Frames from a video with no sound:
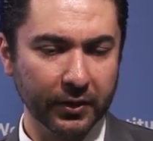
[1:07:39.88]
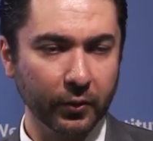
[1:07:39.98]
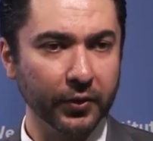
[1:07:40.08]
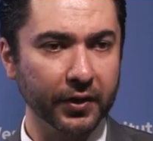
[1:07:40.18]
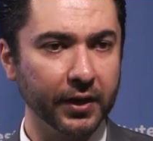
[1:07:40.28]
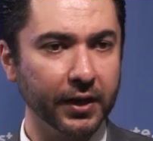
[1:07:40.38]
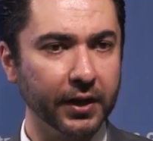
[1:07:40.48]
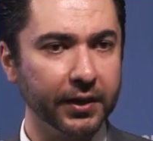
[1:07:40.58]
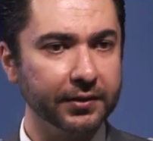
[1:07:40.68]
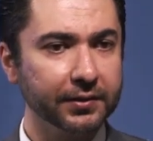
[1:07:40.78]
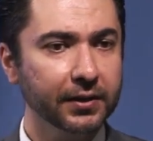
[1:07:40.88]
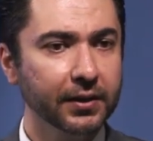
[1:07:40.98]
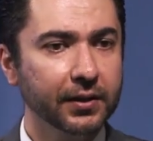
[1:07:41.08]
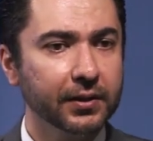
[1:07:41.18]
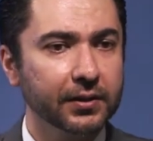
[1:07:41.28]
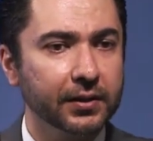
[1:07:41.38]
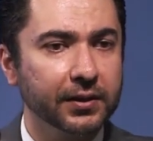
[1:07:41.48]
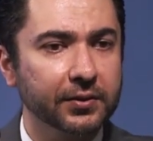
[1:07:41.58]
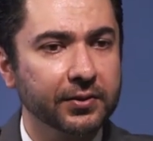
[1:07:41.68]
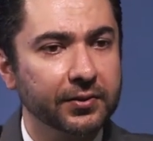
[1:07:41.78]
organize
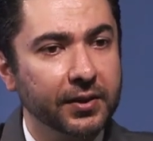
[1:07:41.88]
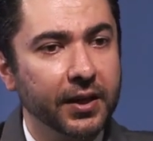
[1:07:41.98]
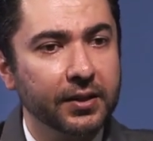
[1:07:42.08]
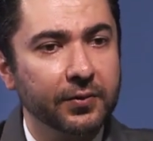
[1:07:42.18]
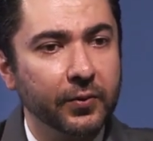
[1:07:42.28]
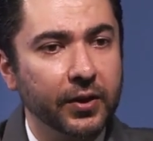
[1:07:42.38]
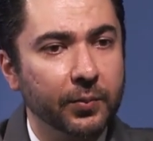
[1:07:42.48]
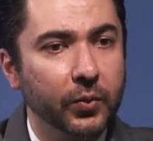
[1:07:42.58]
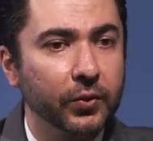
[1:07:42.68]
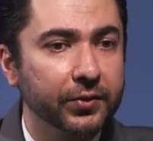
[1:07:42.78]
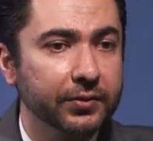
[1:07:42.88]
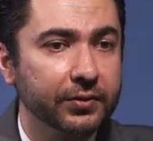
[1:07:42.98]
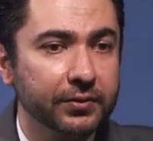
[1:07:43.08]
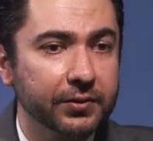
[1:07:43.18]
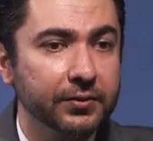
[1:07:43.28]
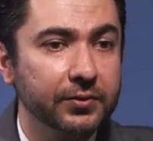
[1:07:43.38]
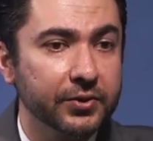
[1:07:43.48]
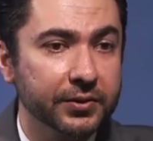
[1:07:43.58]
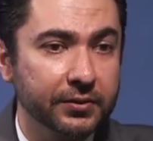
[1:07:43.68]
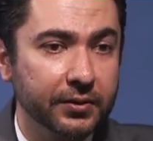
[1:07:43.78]
the society for a
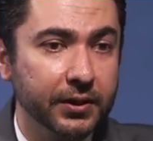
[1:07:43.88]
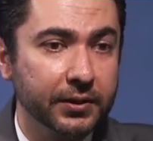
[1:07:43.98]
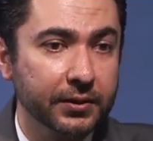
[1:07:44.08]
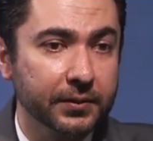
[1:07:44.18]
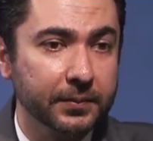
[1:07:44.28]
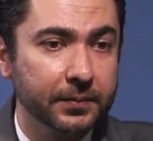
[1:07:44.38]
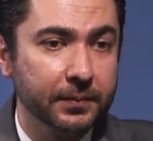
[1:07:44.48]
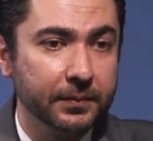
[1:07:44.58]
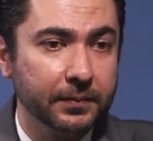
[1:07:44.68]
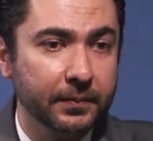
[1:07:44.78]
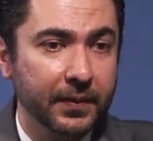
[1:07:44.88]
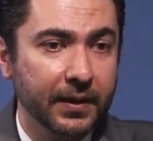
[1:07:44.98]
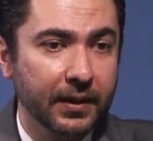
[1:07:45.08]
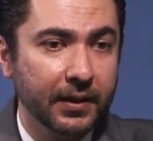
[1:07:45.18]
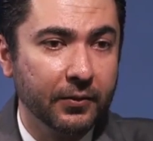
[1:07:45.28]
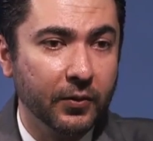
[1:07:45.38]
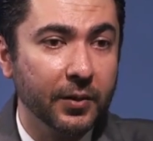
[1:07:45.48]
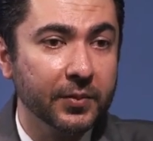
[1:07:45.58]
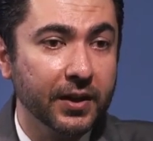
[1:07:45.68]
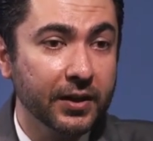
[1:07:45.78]
post-revolution Iran.
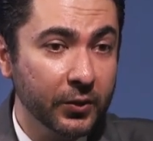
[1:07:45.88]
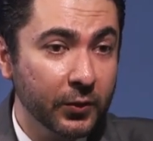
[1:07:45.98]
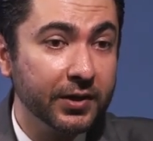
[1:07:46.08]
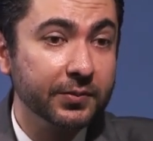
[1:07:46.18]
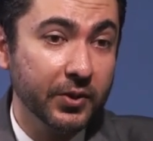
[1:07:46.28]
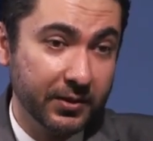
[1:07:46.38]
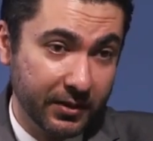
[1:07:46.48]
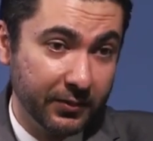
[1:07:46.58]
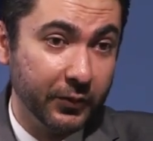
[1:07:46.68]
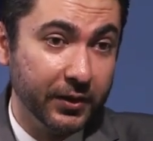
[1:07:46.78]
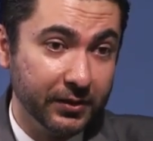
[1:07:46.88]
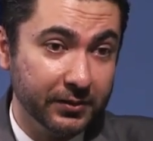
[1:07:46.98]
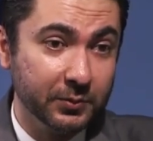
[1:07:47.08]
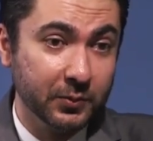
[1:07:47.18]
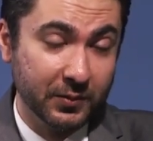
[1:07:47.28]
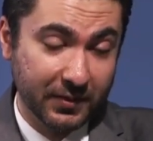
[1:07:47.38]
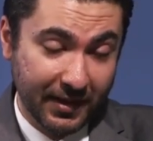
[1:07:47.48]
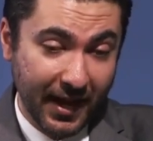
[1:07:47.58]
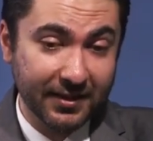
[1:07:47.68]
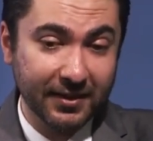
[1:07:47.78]
From the U.S. point of view,
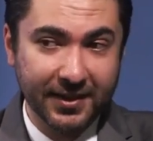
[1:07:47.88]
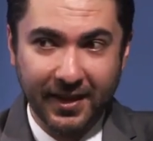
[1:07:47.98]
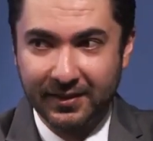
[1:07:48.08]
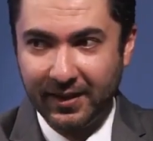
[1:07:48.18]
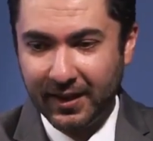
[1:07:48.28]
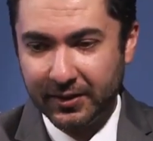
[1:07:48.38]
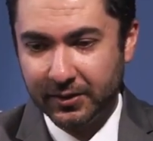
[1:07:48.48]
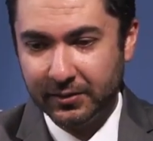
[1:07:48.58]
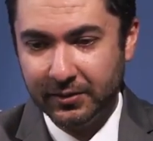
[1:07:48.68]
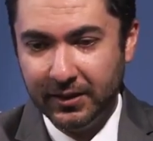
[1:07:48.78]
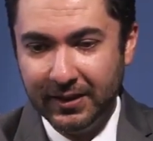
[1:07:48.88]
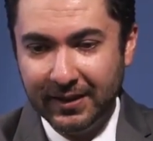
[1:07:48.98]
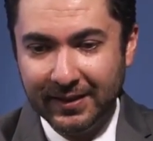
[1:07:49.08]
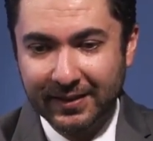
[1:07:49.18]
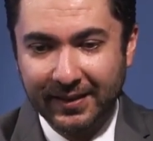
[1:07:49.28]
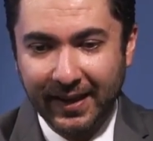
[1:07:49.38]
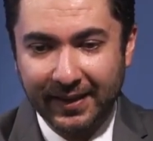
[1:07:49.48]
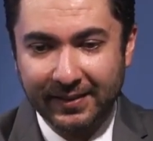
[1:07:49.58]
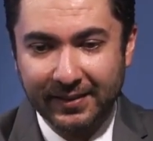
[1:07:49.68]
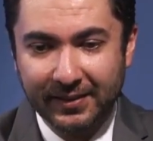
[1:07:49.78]
that I can tell you
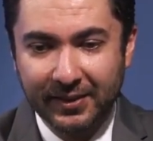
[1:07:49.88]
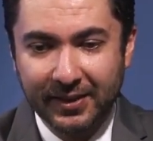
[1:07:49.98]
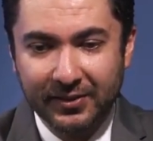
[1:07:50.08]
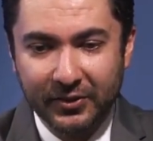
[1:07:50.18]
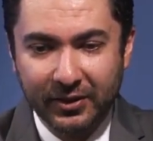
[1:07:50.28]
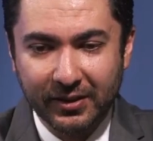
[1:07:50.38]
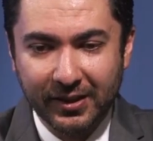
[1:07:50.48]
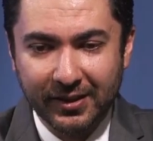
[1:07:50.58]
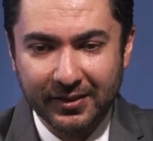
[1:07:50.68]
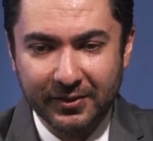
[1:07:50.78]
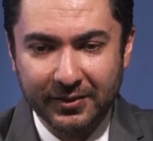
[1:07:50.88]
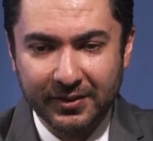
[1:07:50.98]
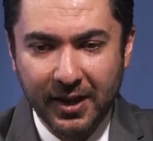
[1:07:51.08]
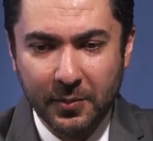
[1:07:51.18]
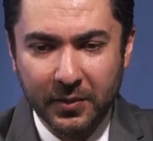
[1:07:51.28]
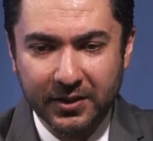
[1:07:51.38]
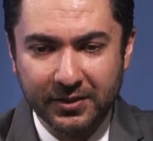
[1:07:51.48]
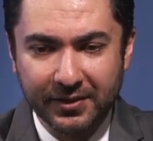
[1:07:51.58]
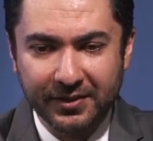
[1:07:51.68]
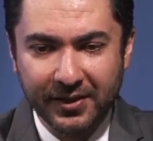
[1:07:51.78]
that. There are some
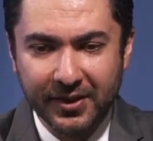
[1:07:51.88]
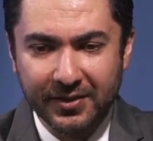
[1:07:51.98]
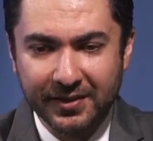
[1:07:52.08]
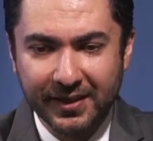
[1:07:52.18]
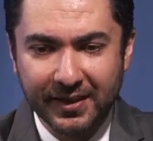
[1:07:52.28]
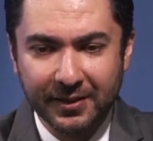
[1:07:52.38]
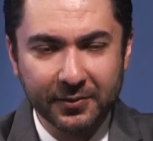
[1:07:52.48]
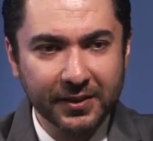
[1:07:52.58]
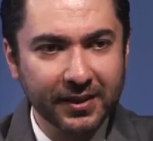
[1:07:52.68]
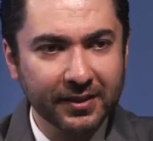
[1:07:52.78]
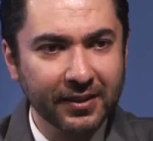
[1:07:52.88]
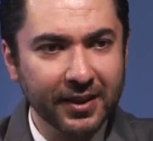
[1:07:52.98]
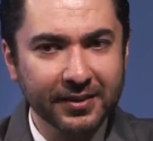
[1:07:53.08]
concerns that if the